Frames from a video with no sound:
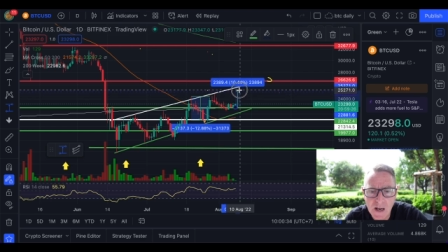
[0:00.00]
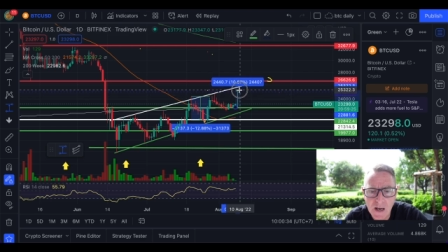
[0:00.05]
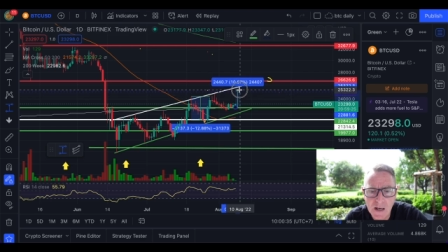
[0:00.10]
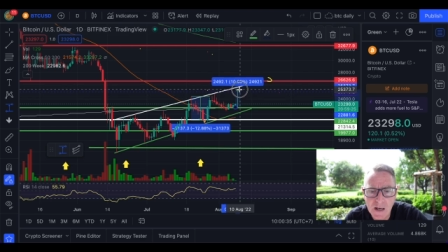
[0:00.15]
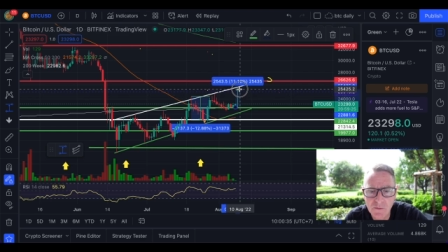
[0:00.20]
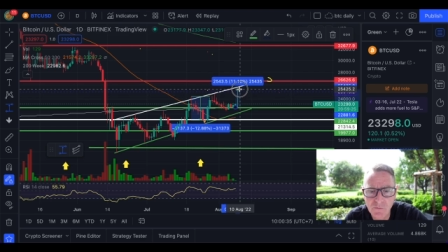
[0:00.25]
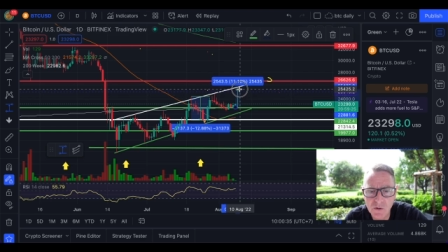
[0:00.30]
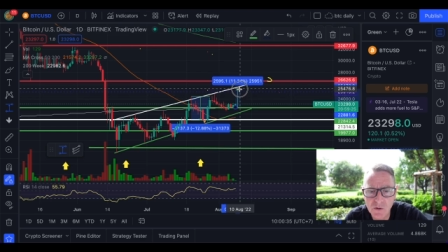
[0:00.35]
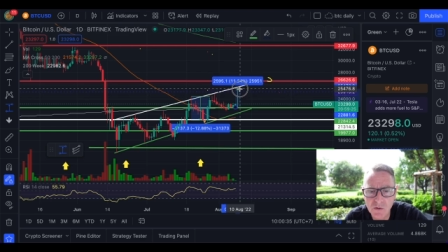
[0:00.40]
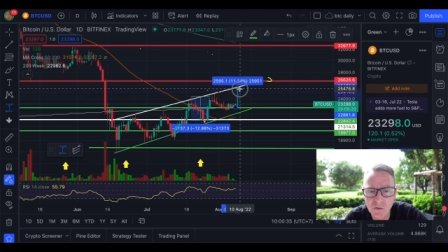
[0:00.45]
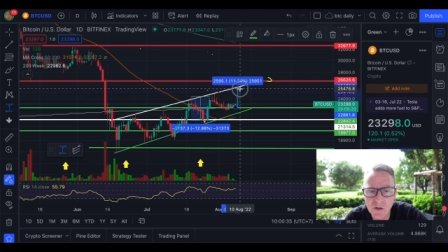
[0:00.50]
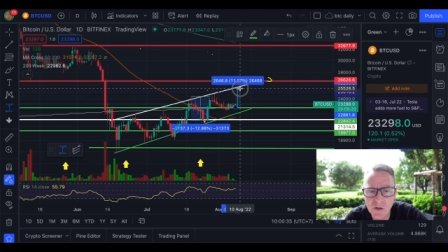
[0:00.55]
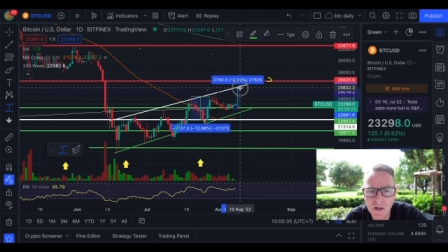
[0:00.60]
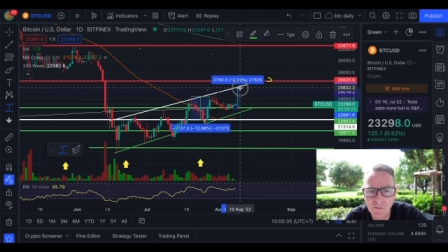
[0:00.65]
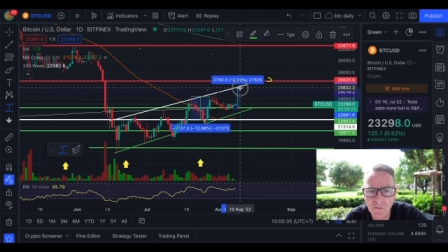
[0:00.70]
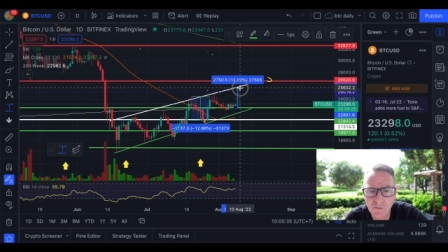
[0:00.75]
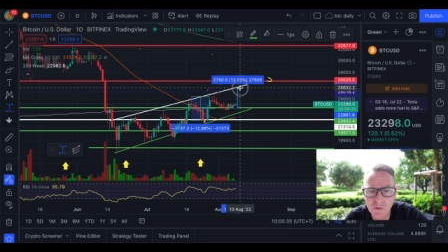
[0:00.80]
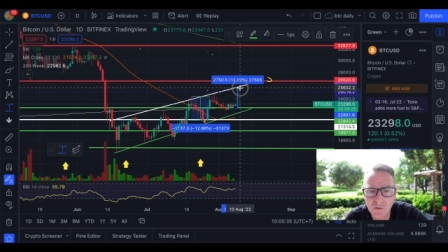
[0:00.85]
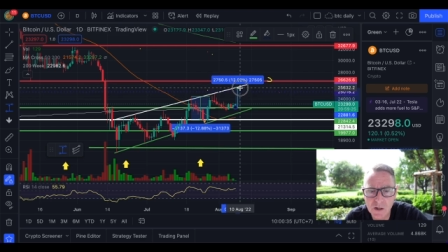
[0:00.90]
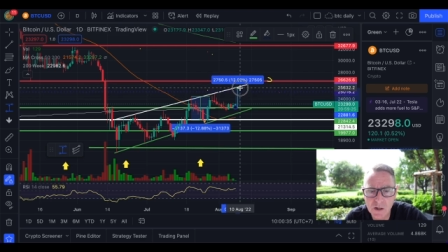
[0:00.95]
And if we do get
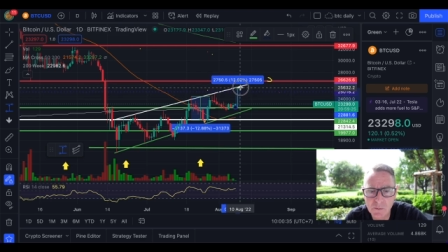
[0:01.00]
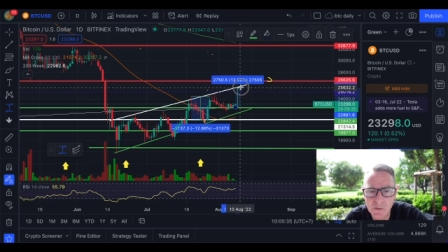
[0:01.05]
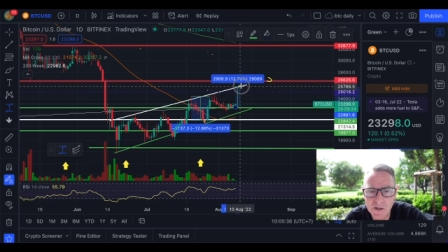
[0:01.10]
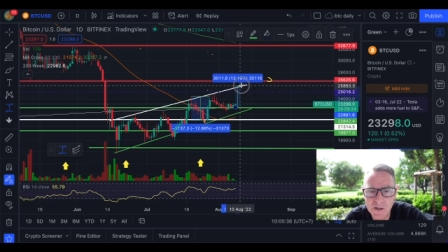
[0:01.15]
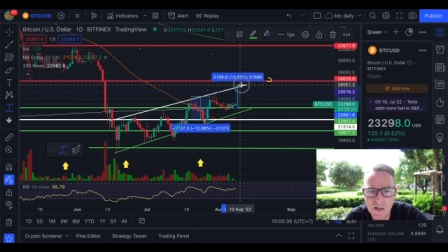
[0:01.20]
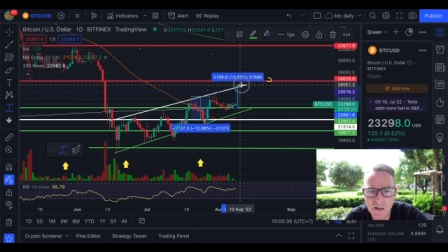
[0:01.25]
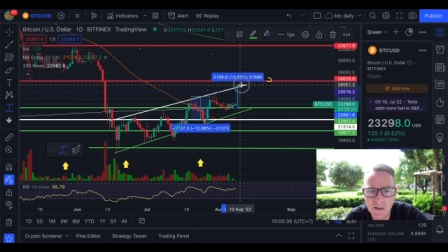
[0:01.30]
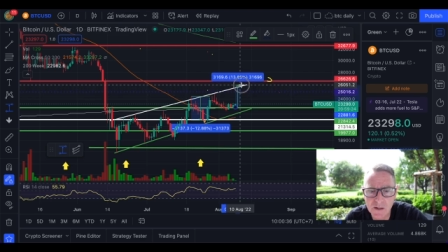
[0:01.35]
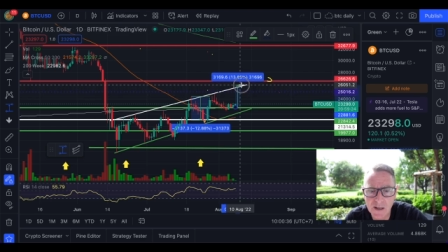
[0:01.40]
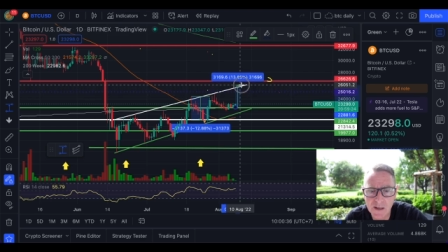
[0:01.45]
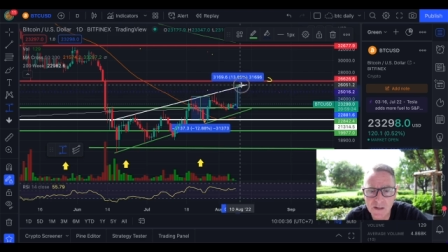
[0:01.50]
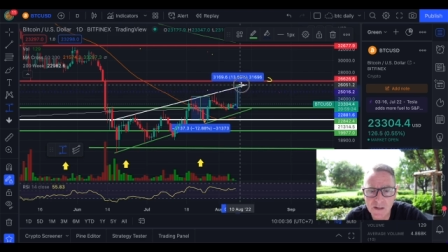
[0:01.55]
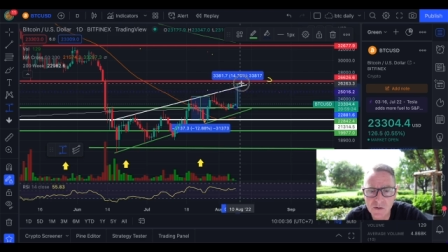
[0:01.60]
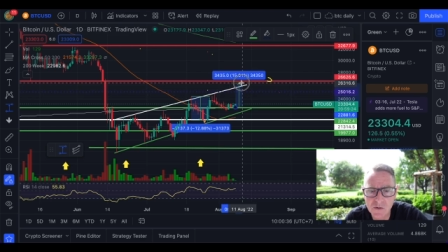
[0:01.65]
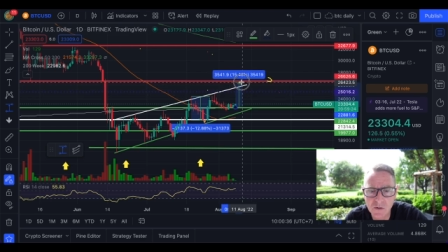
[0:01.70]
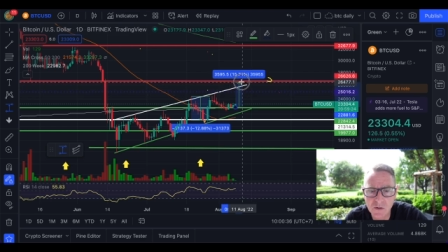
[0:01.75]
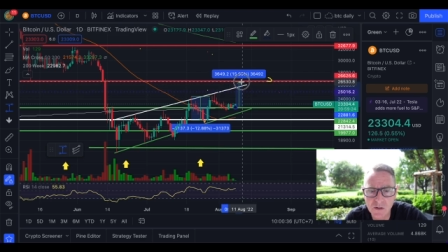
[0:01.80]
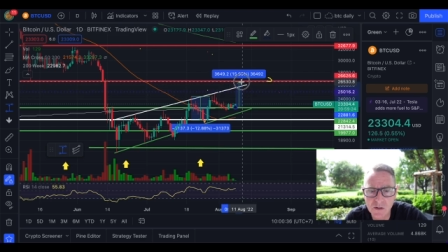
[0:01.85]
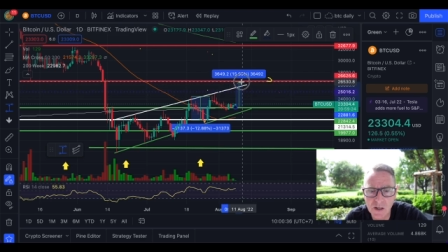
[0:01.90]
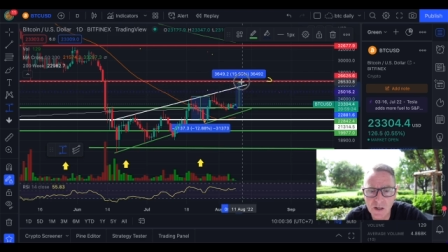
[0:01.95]
14%, that is
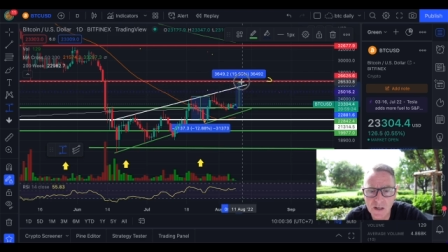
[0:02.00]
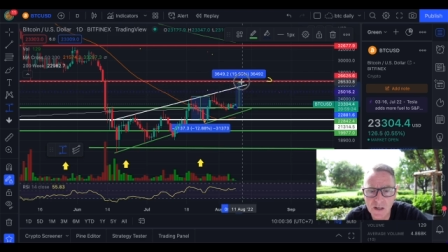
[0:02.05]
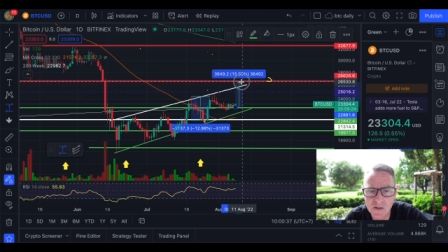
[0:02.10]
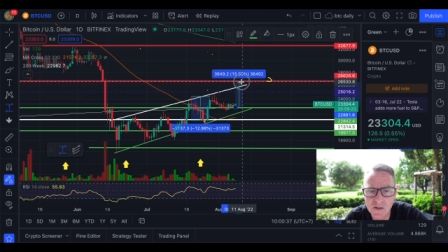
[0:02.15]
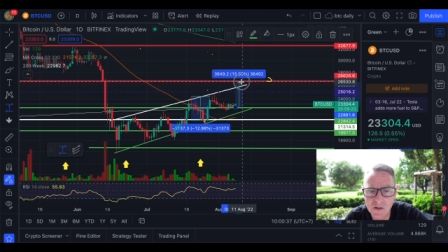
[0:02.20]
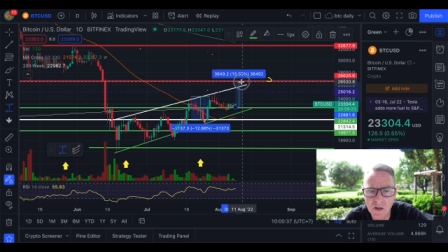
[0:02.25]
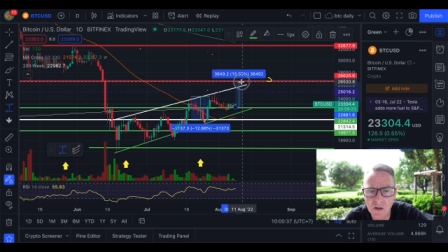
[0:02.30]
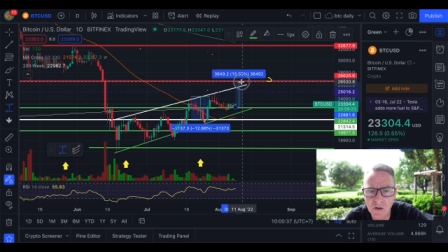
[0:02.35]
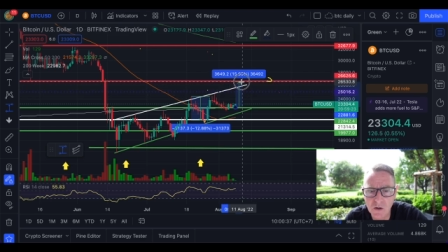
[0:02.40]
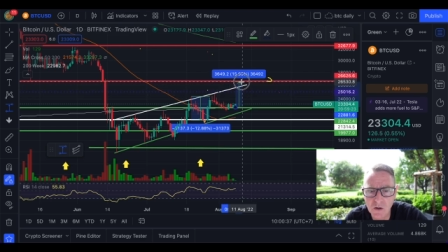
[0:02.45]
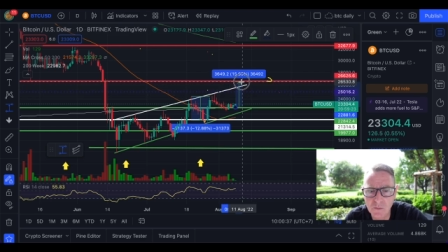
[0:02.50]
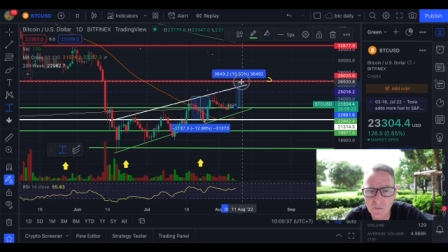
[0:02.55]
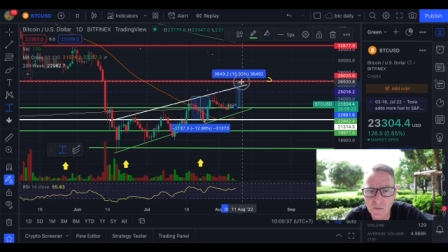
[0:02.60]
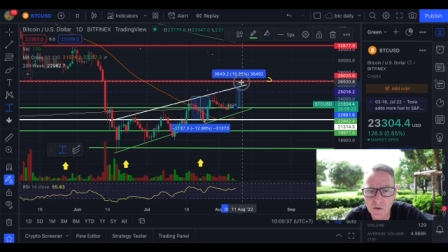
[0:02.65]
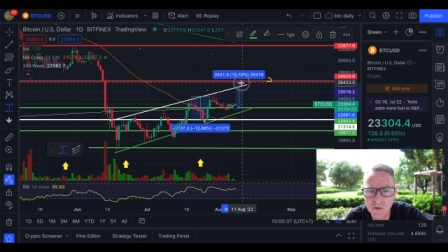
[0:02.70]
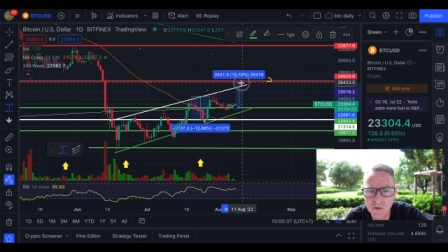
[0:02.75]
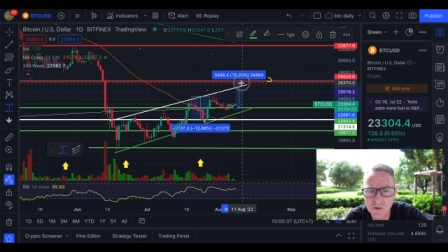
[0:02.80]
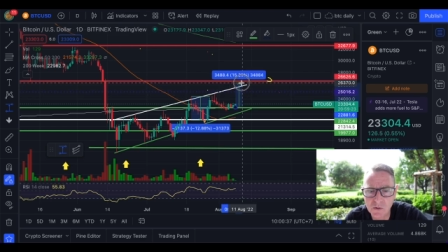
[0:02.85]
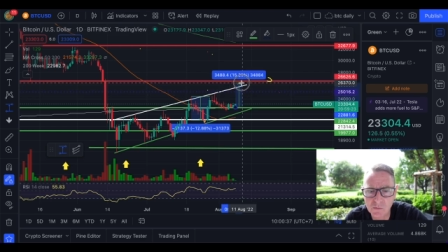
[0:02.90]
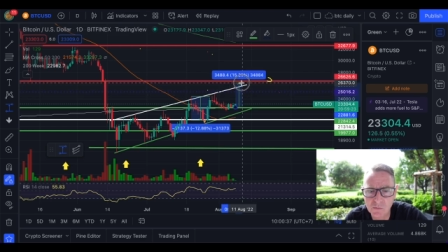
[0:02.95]
going to take us
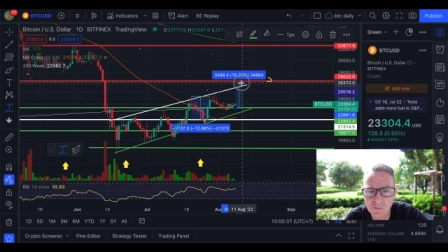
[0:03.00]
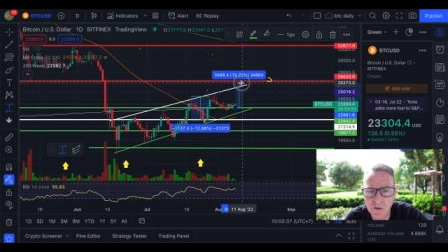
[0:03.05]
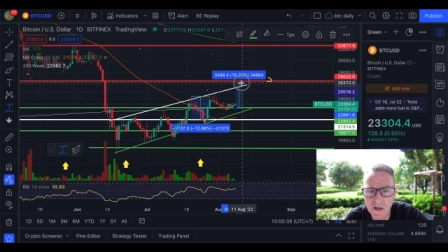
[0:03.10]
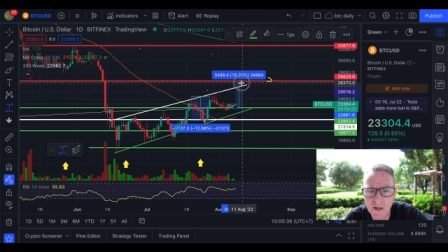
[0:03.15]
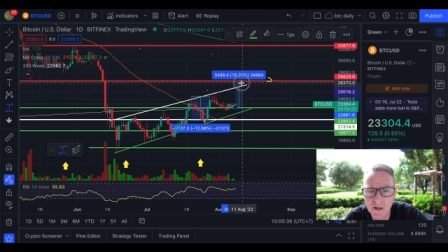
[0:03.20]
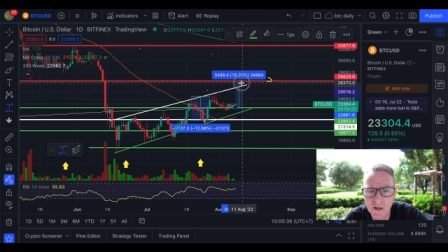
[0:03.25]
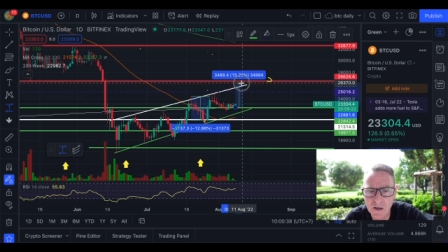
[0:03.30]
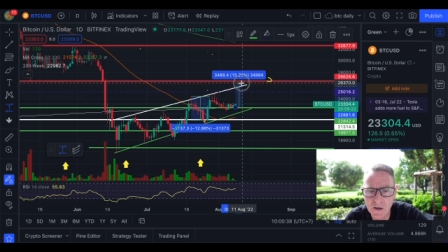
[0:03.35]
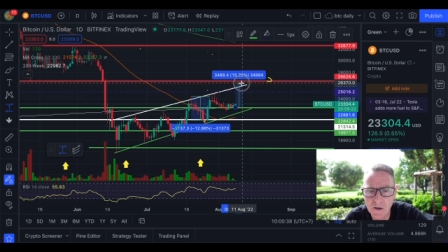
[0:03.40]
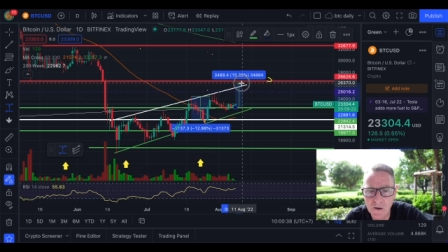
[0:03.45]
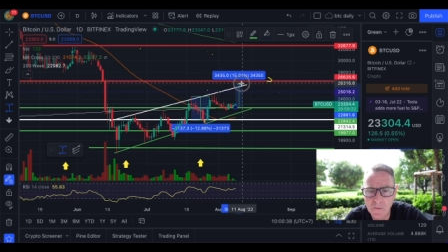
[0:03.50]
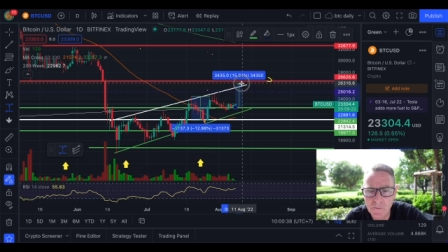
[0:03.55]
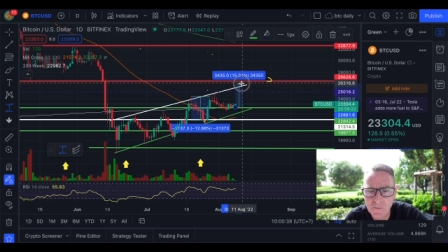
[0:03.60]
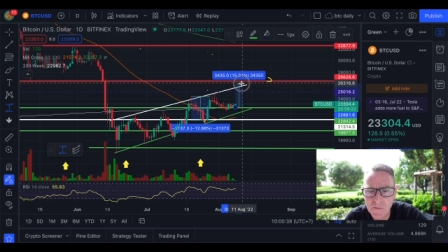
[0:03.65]
almost right here.